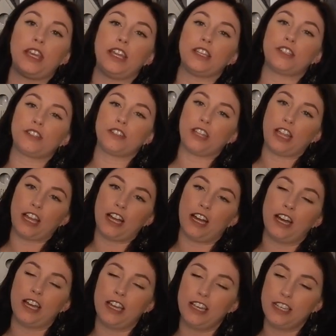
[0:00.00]
the canister that I
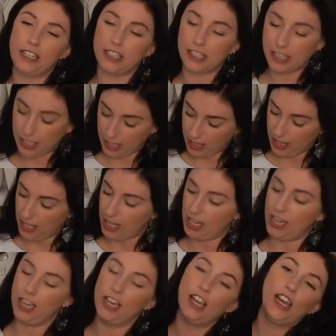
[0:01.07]
got is
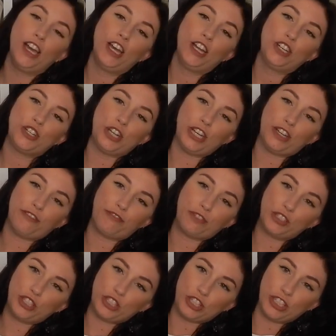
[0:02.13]
the Trick
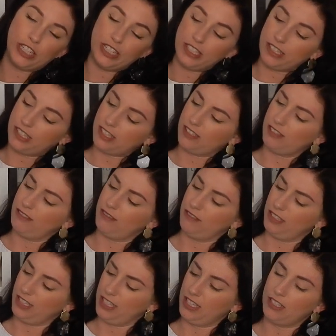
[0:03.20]
for Treats,
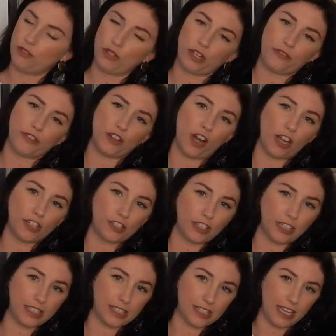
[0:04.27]
what is it? Trick for Dog
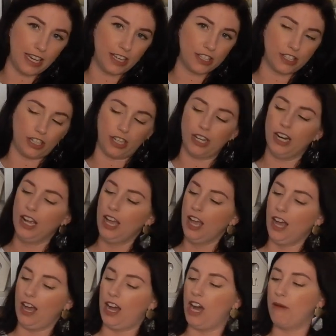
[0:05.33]
Treats canister.
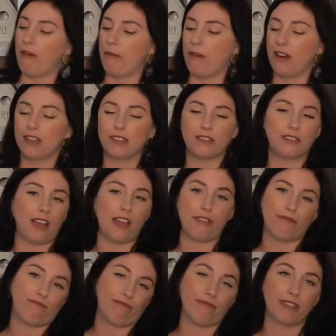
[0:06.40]
Um, I might as,
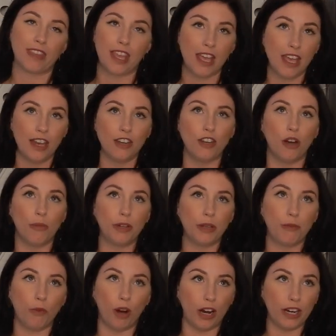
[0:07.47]
I,
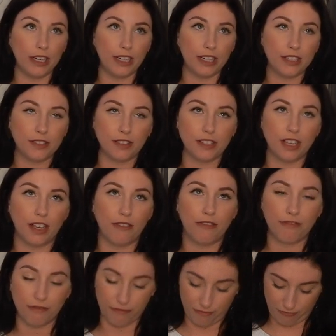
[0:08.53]
nobody wanted it, so I was like,
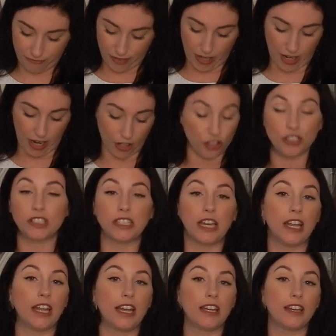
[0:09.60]
fine, I'll just
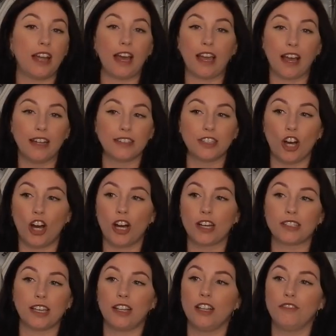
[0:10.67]
get it. I got
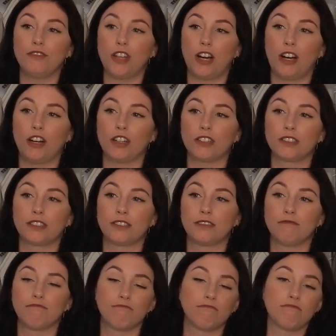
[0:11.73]
dogs, I love dogs.